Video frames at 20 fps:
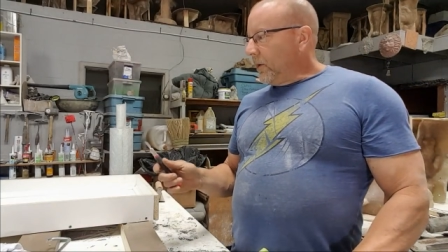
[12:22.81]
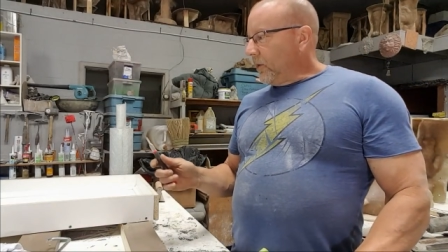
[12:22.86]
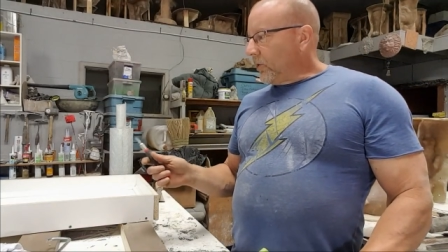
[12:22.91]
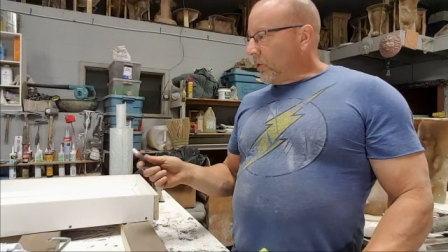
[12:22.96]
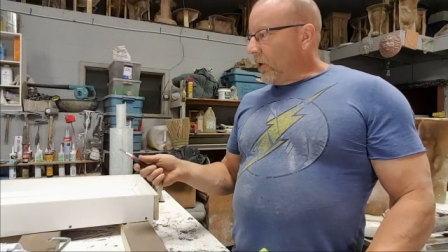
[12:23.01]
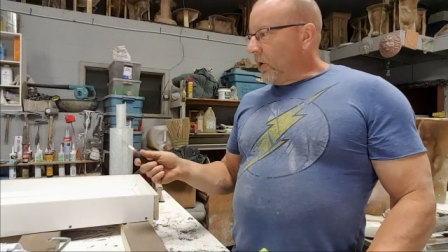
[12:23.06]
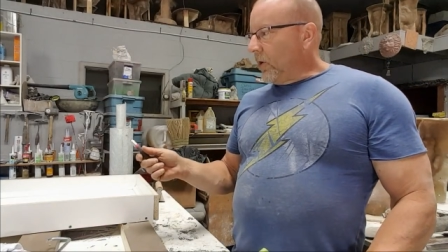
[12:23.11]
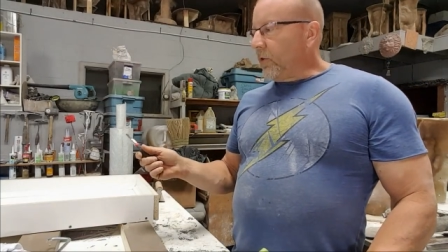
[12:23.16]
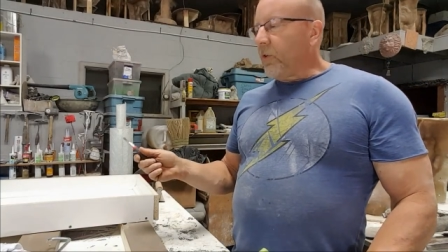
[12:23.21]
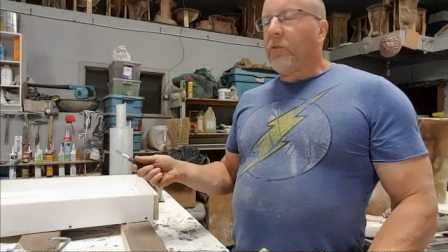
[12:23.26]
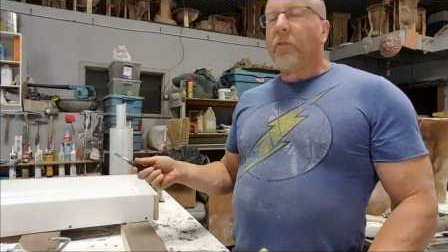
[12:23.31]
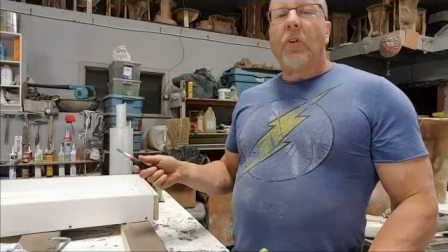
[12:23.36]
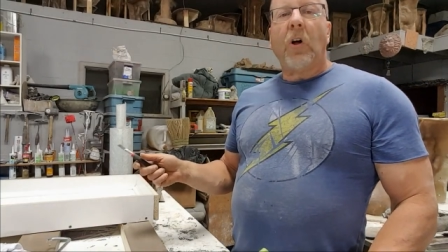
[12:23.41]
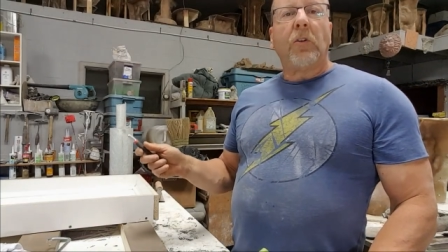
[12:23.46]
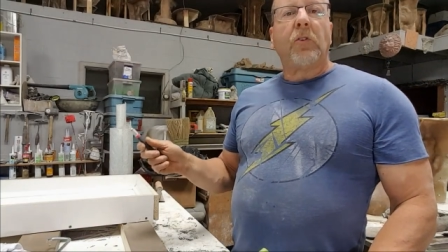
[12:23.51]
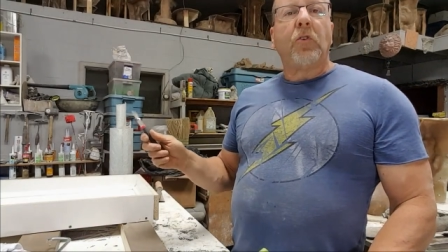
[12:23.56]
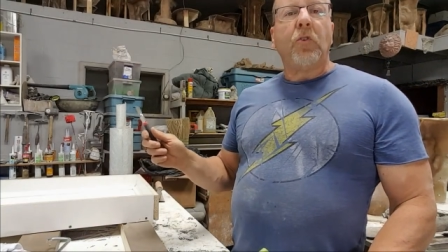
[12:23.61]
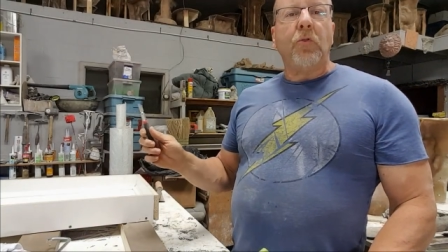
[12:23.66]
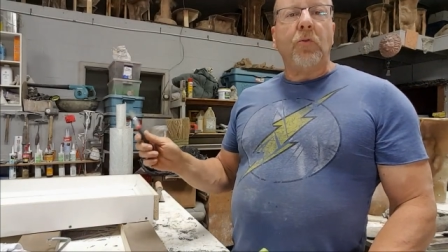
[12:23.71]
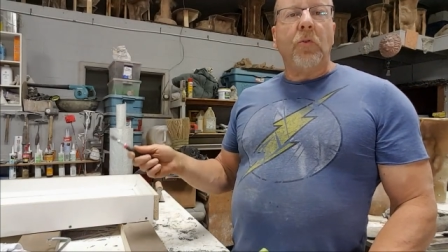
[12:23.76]
as long as it's
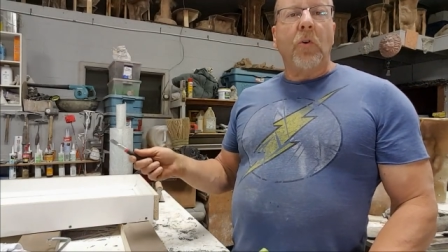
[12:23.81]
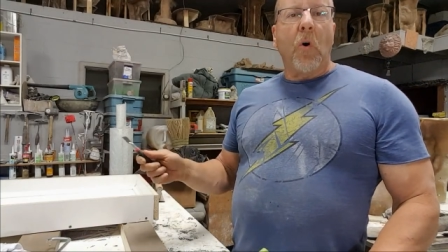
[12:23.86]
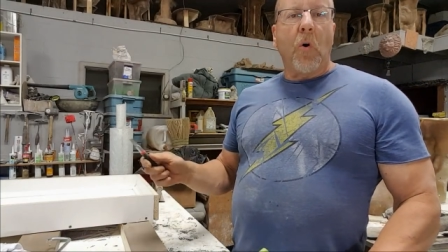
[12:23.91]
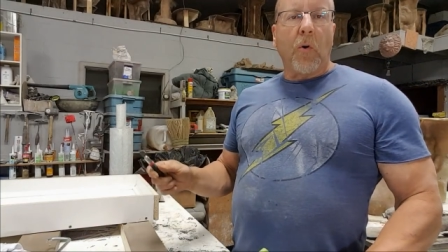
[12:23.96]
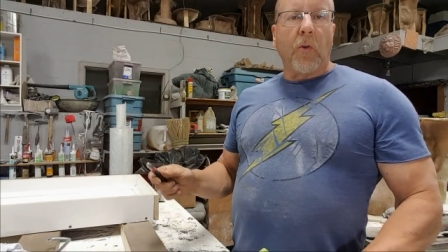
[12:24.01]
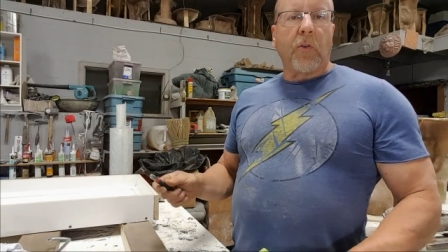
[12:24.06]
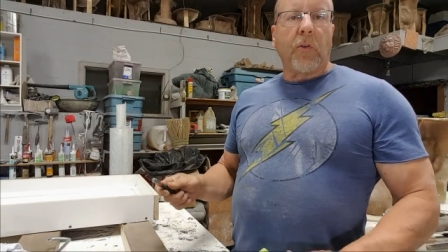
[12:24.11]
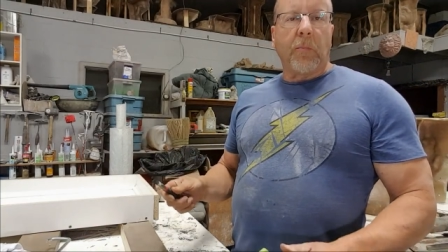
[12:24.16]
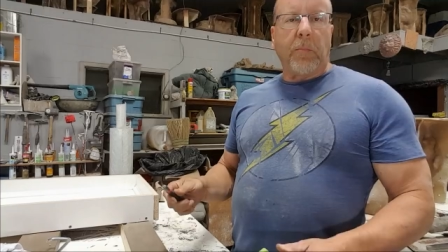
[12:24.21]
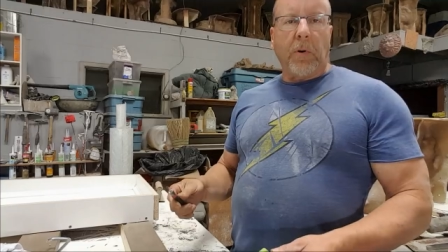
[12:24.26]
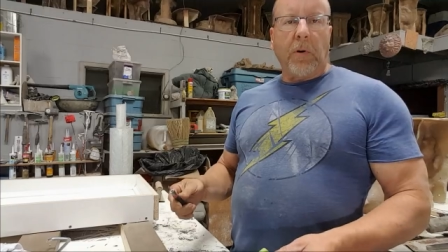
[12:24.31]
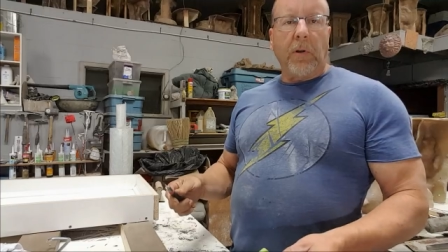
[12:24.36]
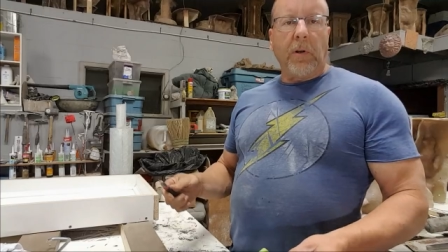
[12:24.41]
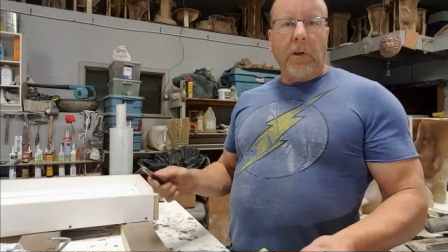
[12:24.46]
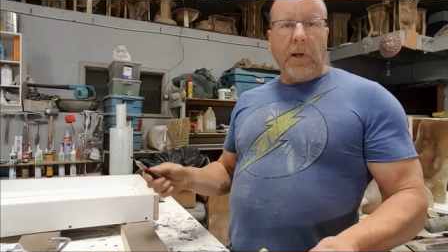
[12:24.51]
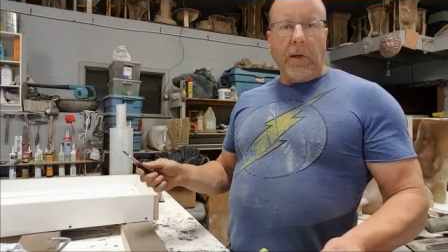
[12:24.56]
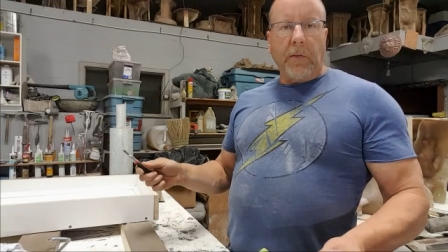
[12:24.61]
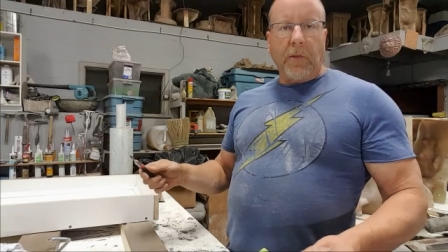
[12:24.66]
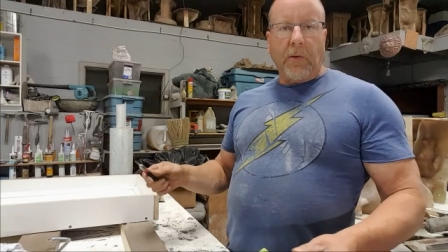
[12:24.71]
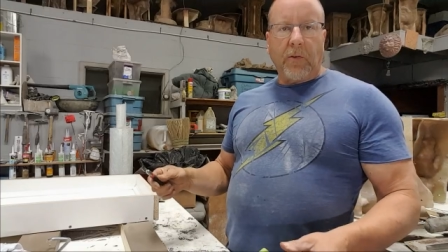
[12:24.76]
not too
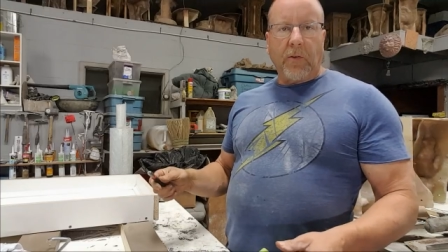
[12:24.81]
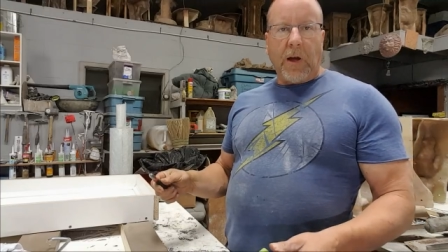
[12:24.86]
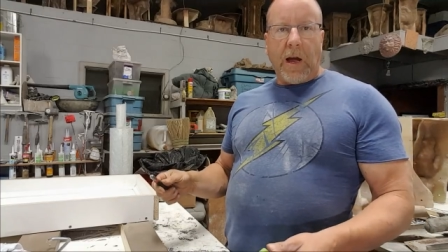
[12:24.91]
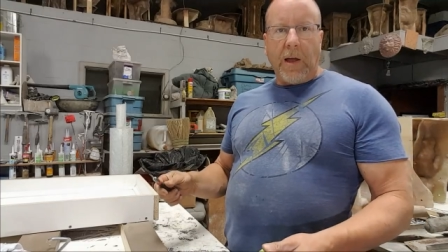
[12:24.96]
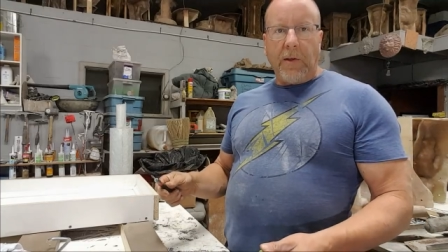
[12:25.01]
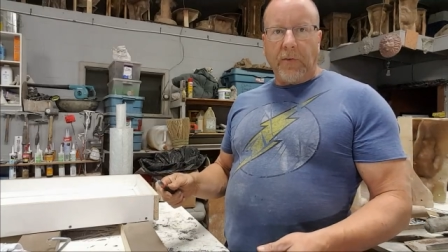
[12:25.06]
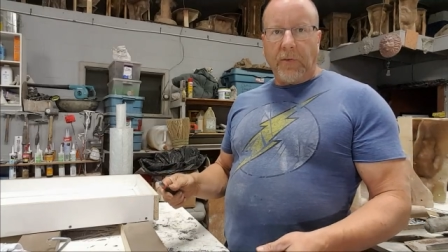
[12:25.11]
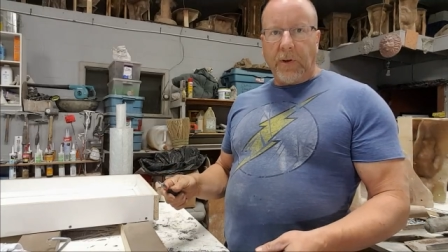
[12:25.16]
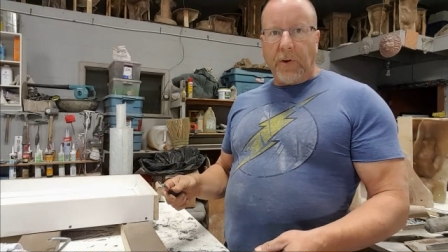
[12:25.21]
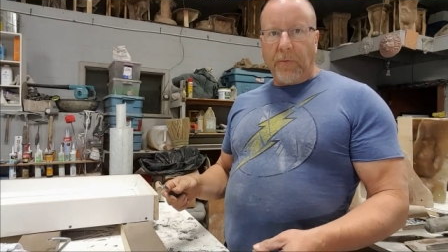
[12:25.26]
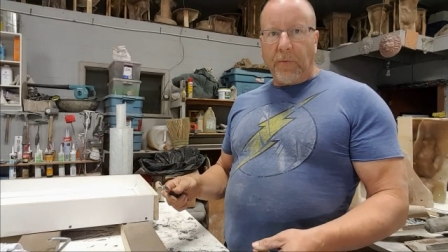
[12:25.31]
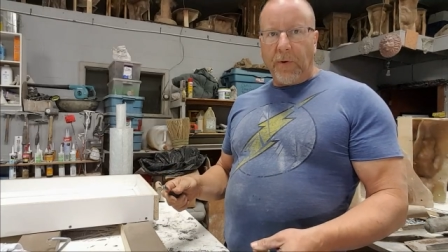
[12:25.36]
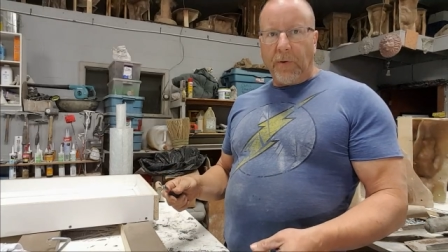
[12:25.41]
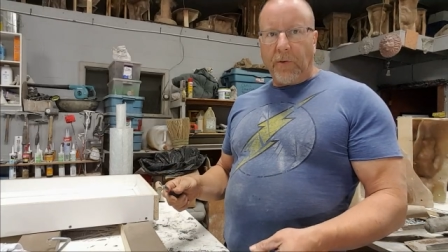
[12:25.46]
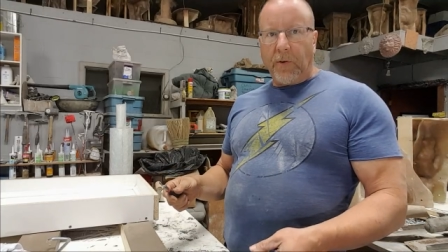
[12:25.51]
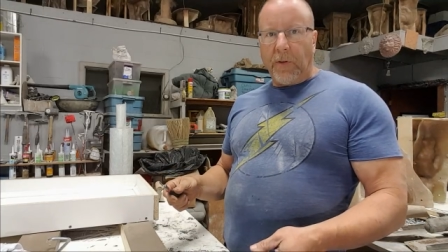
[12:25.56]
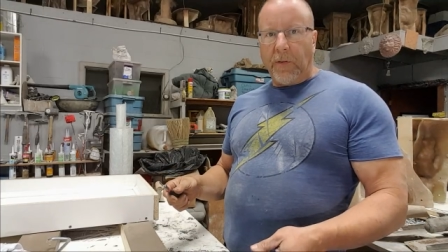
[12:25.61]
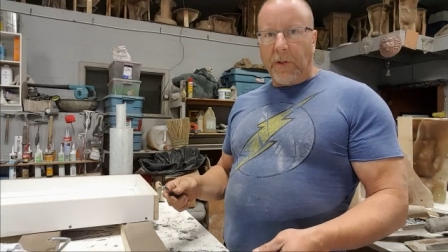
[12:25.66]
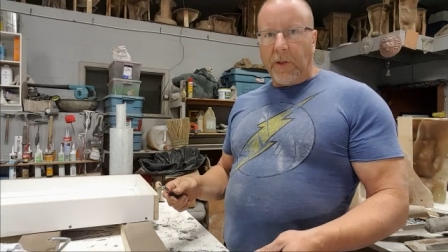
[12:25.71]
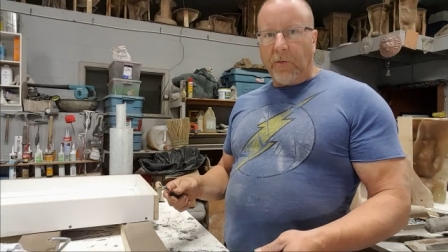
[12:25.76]
noticeable, like the size
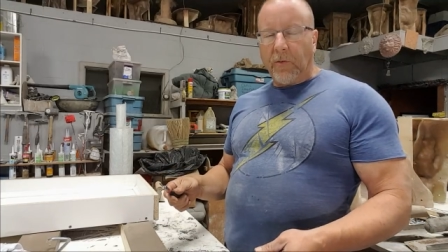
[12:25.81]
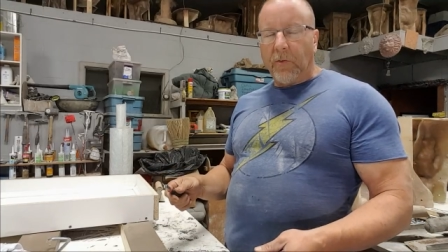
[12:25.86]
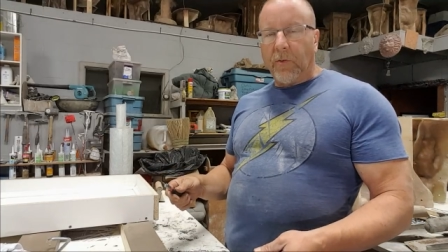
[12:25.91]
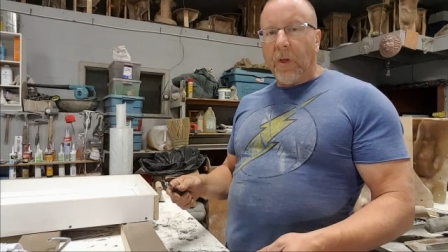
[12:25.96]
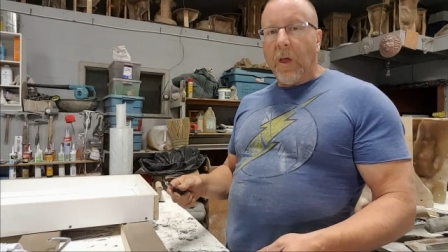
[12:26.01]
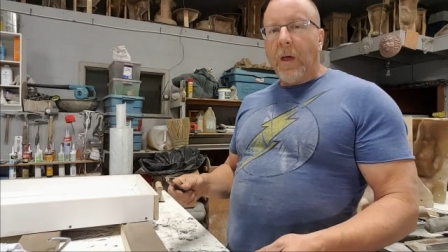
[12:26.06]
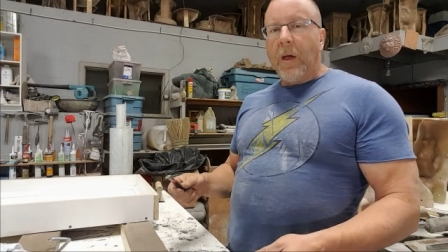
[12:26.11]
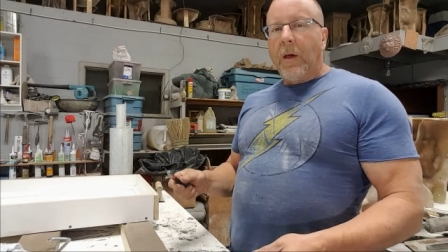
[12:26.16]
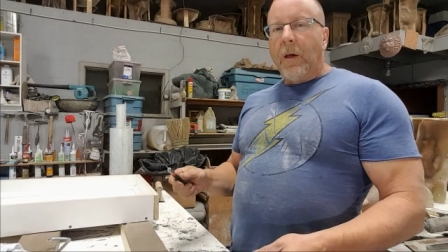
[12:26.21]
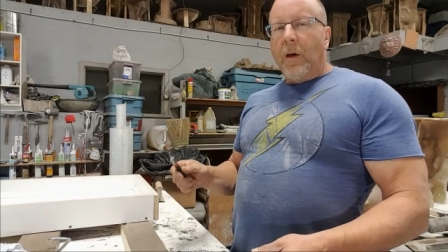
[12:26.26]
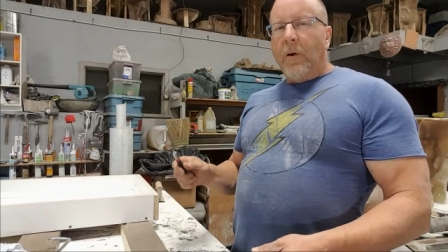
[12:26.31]
difference on this.